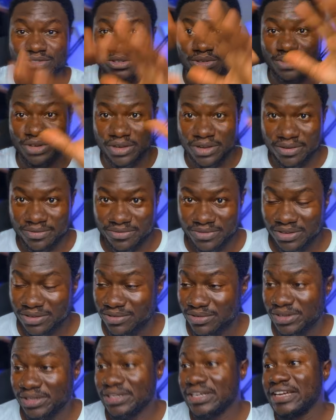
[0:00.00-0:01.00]

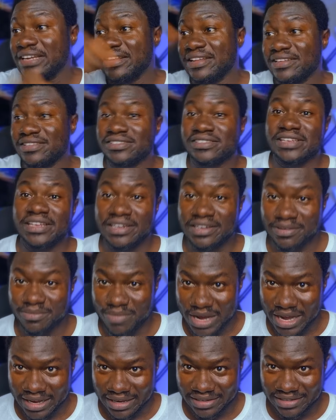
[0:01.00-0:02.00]
reconfigure it, and then send it
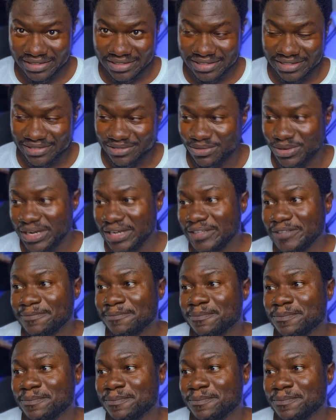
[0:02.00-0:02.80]
back, right?